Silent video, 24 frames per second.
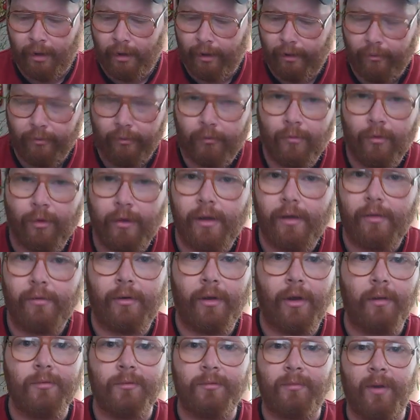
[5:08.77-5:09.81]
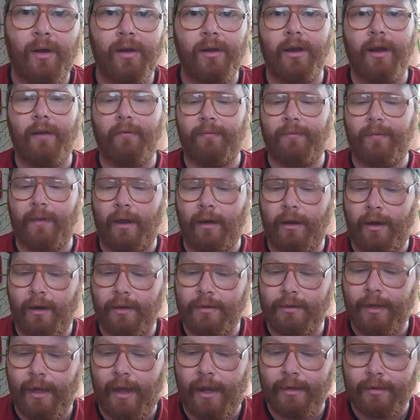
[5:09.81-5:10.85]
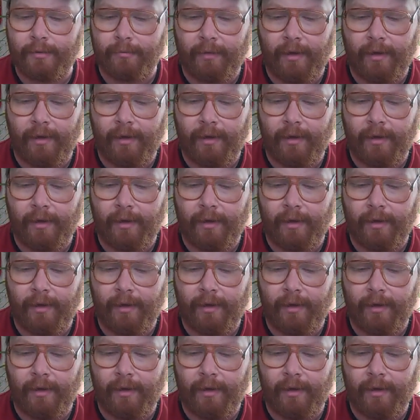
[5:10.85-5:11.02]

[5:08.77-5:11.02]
I don't know where YouTube's putting everything these days.